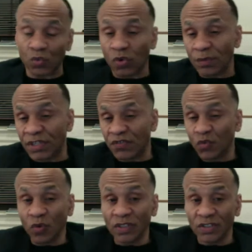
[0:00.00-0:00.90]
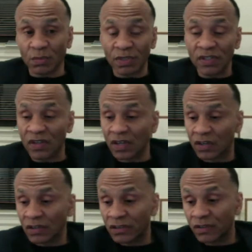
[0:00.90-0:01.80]
a woman even want to be
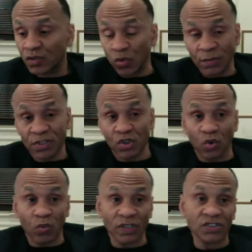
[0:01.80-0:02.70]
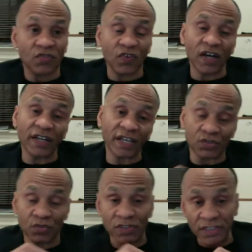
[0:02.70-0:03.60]
there? Women don't want to
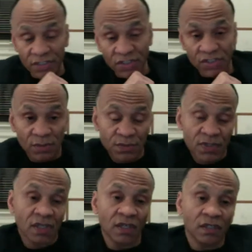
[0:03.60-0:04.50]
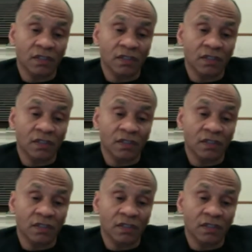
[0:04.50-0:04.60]
finance relationships.